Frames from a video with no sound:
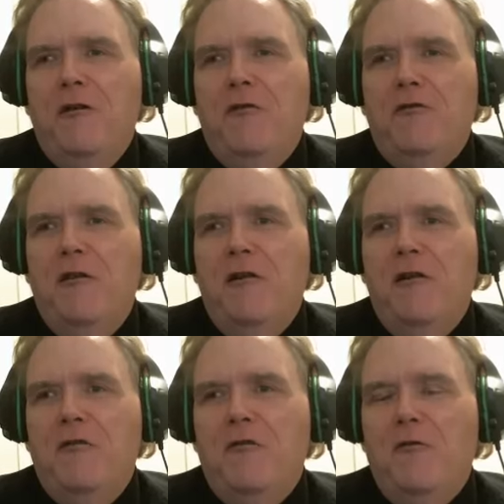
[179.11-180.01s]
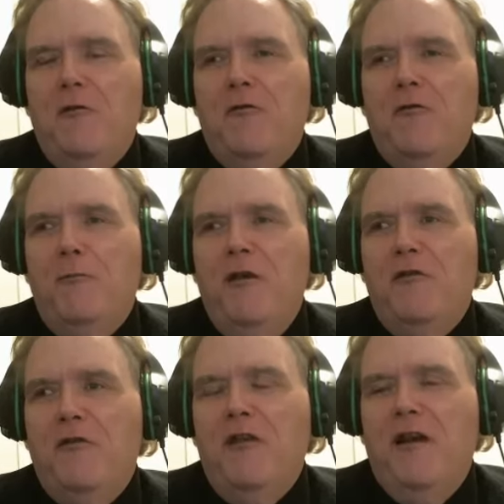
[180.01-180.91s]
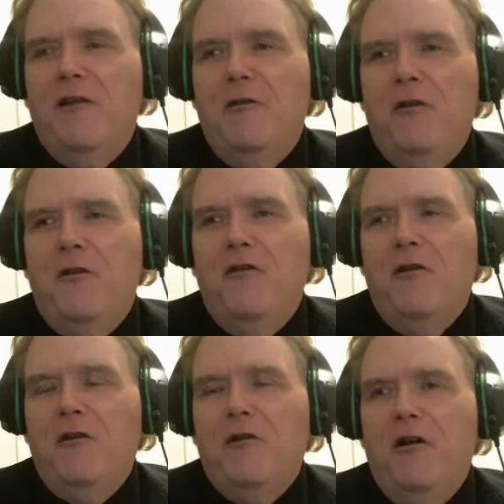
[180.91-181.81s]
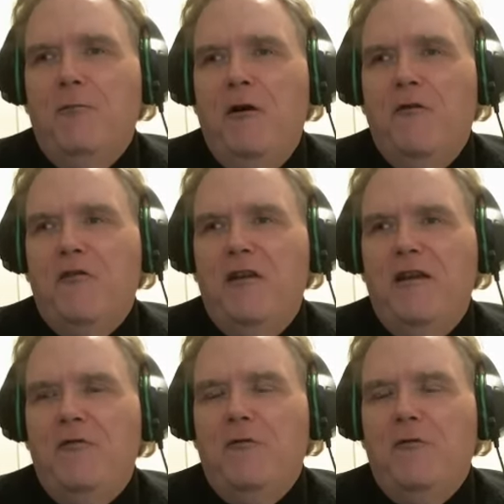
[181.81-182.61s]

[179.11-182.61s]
He started his first business activity selling golf balls at the age of